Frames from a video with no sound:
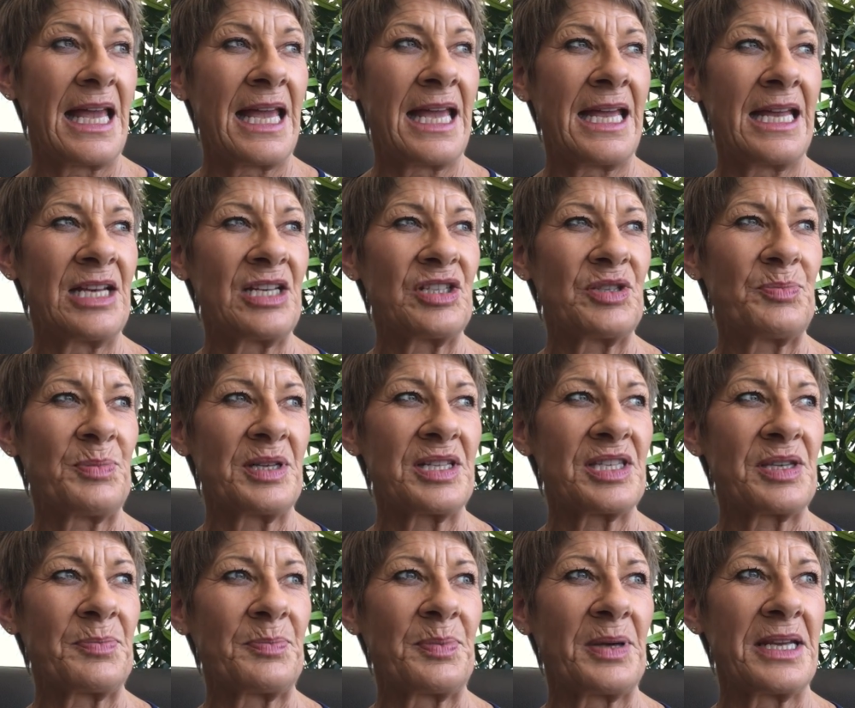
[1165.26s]
and
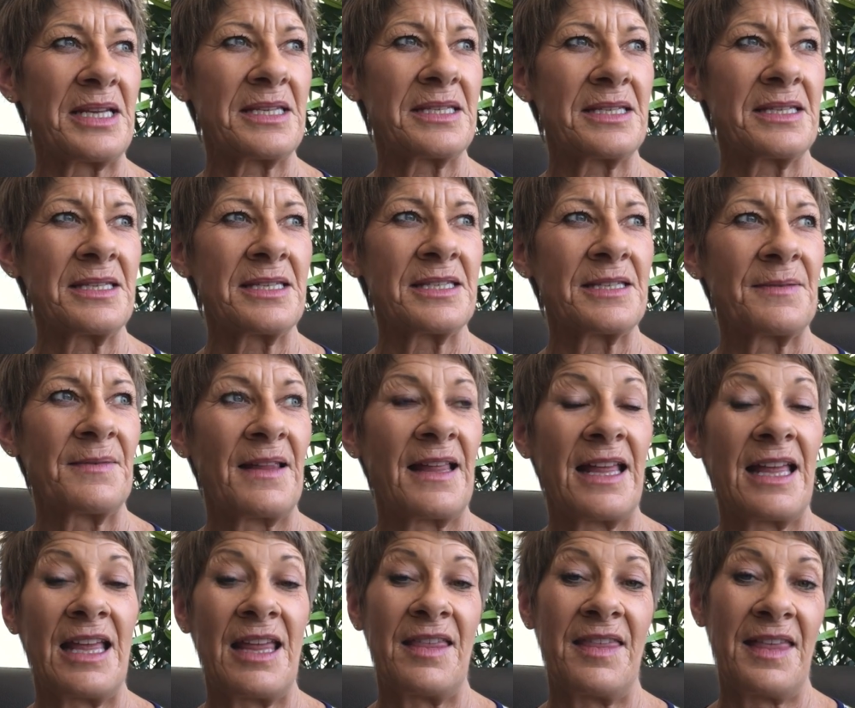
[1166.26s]
bits and pieces,
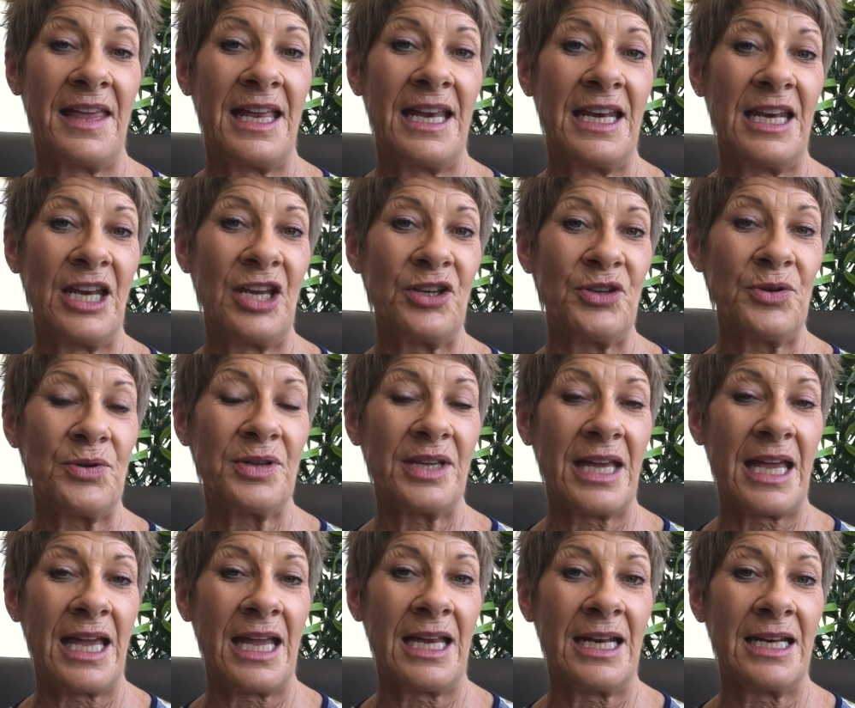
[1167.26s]
then you
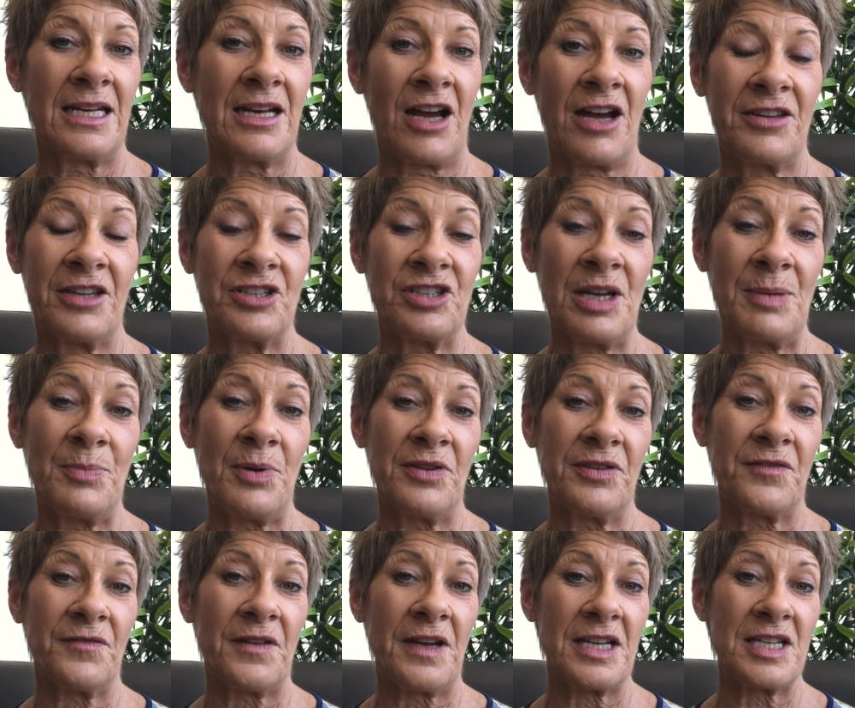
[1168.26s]
can either jump on
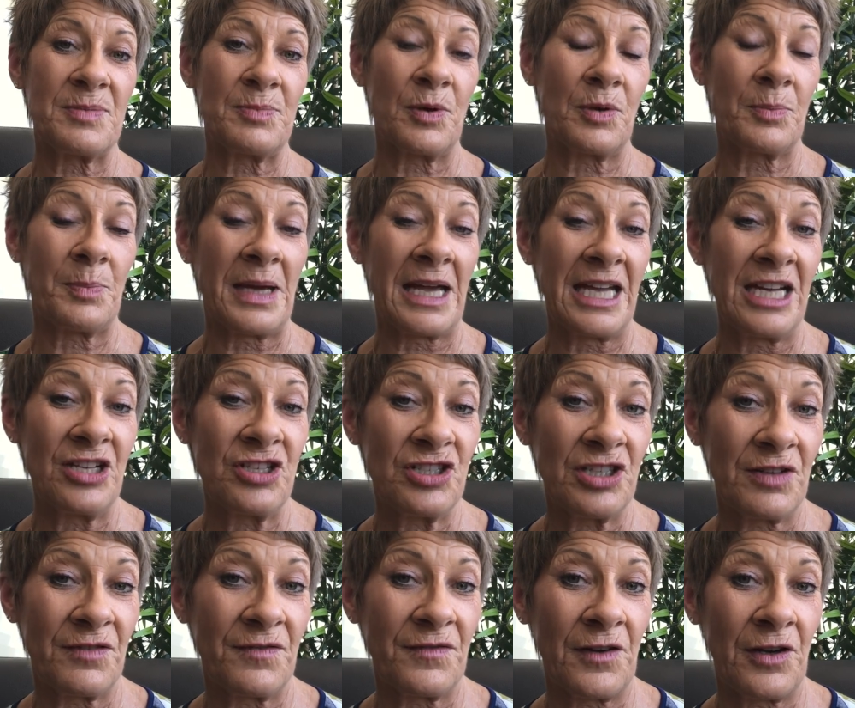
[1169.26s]
the Facebook page
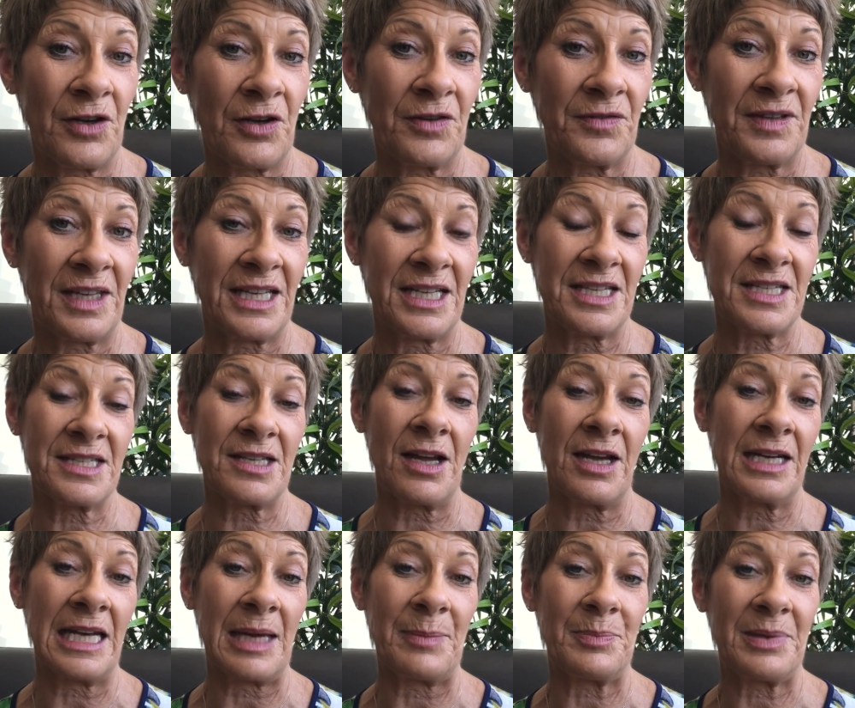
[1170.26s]
and follow the
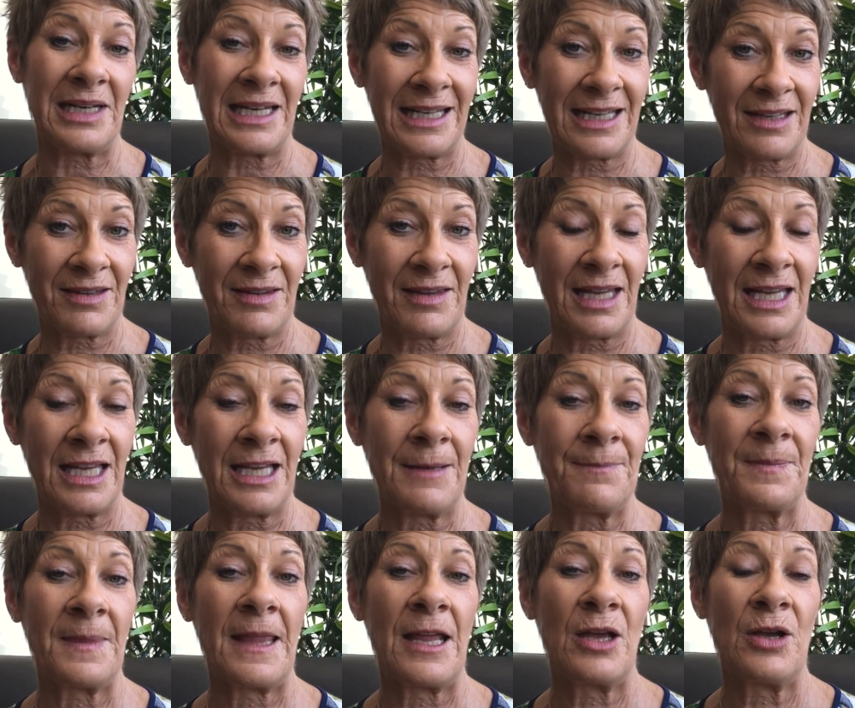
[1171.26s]
sign up link there,
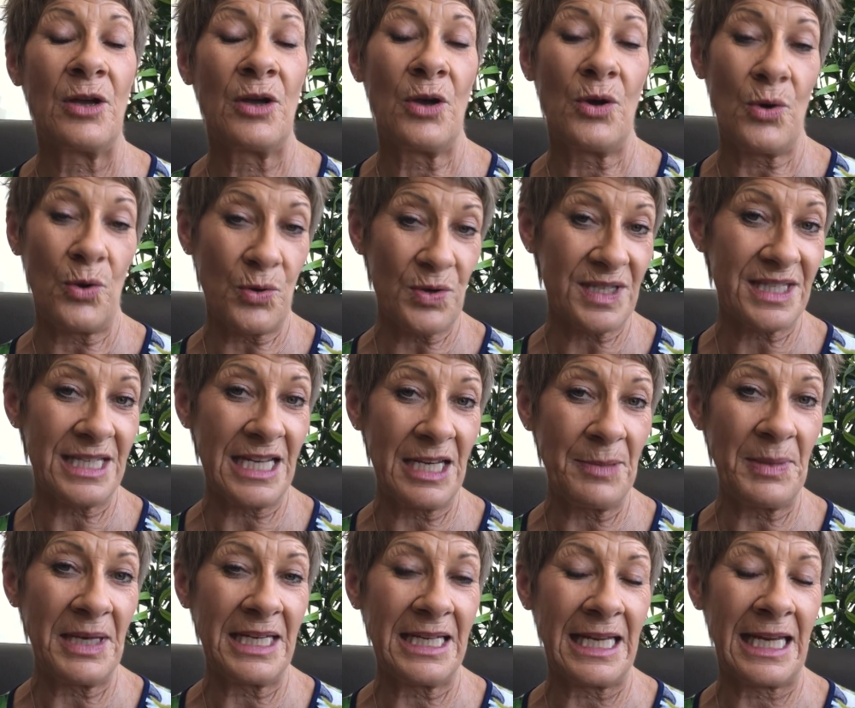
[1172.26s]
or
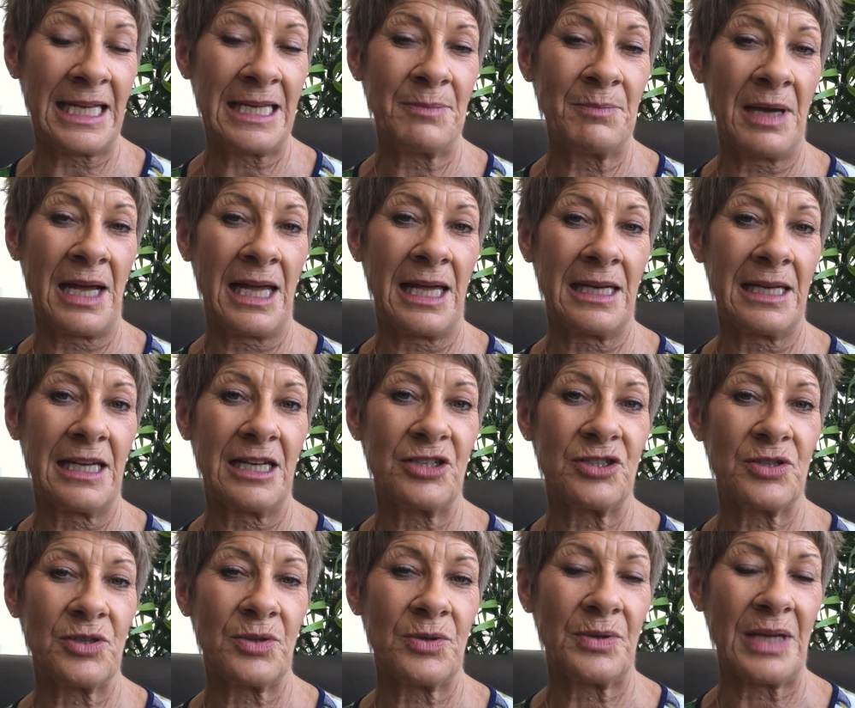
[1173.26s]
send me an email
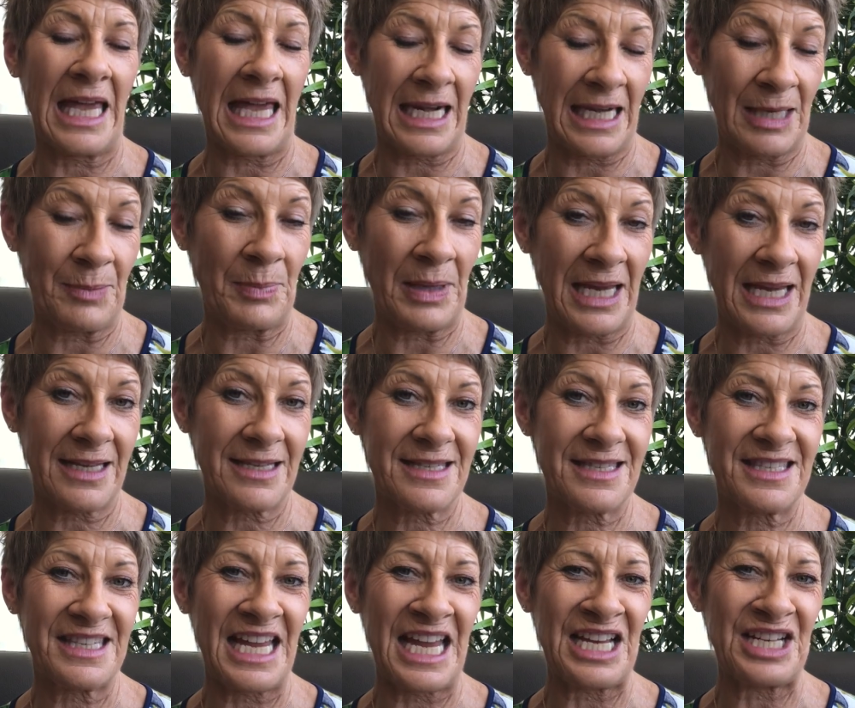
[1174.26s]
to
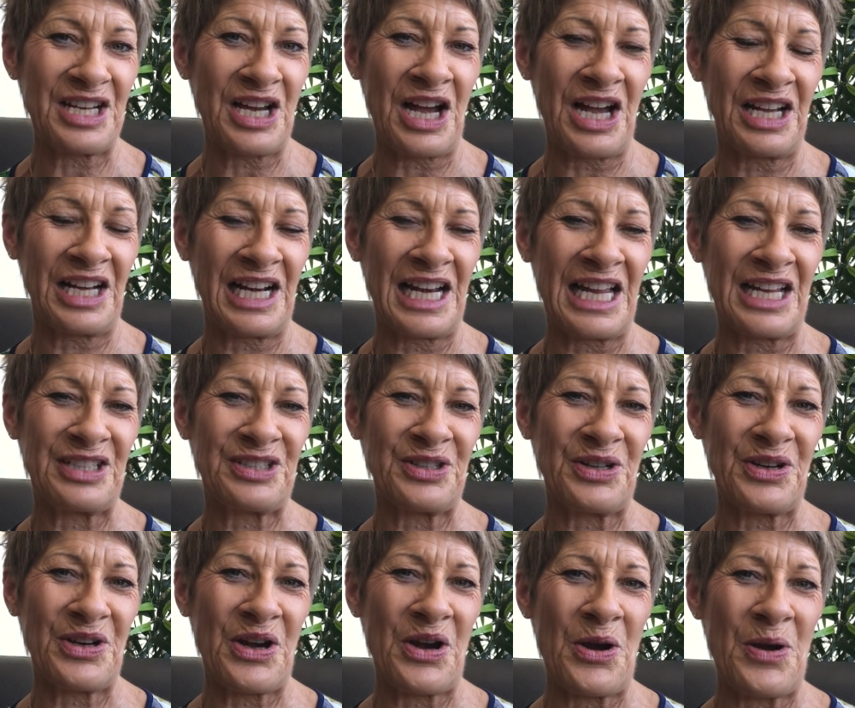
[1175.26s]
hellybeks at
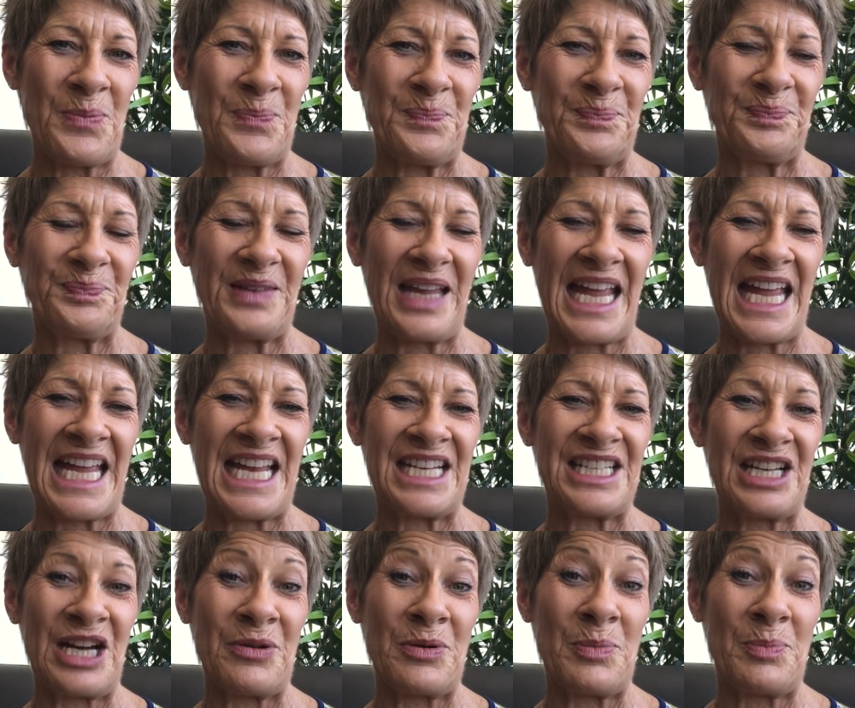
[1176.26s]
icloud.com
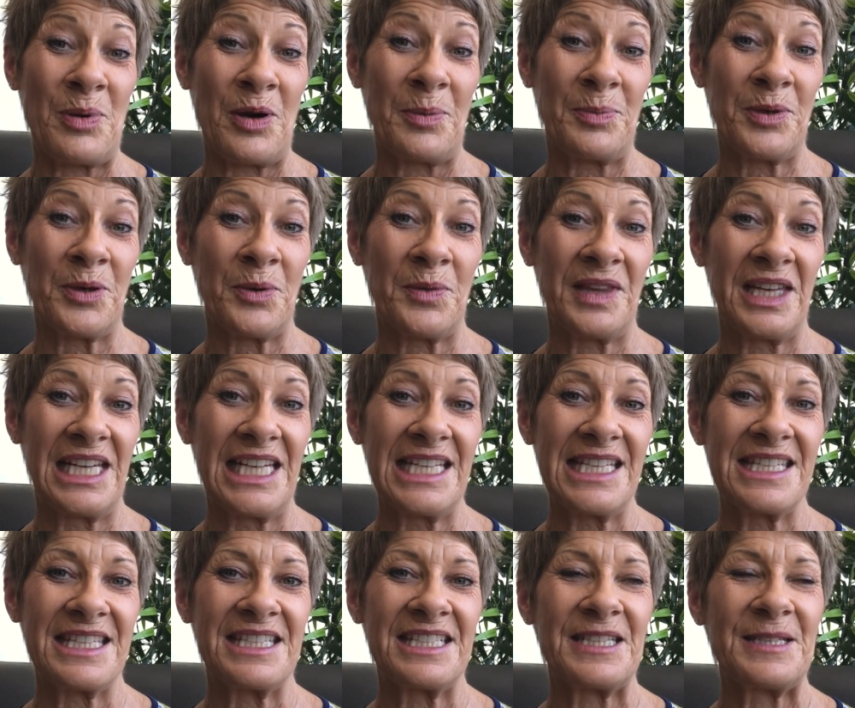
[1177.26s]
and I will pop you on the
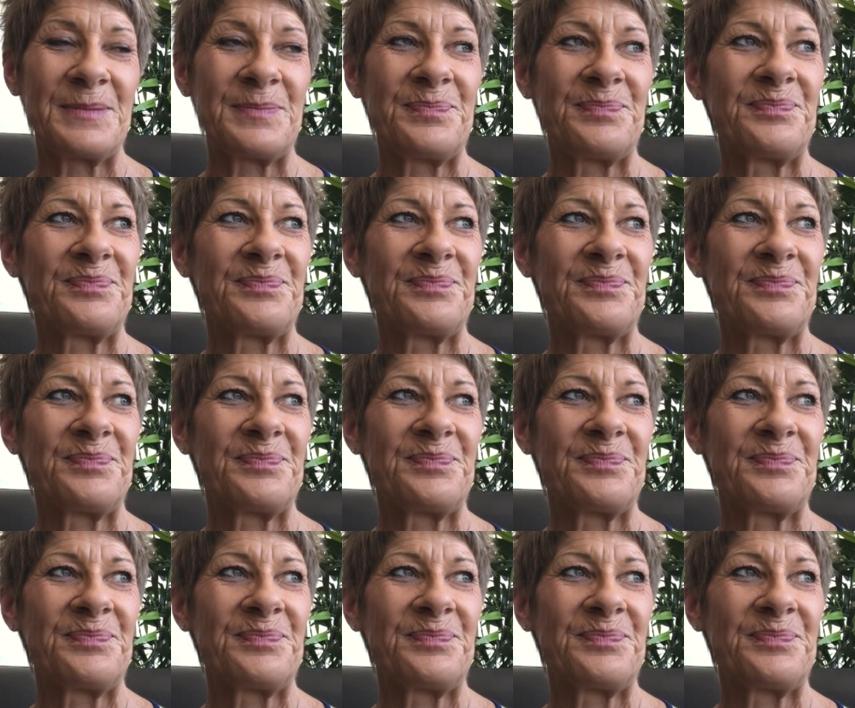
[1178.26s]
list.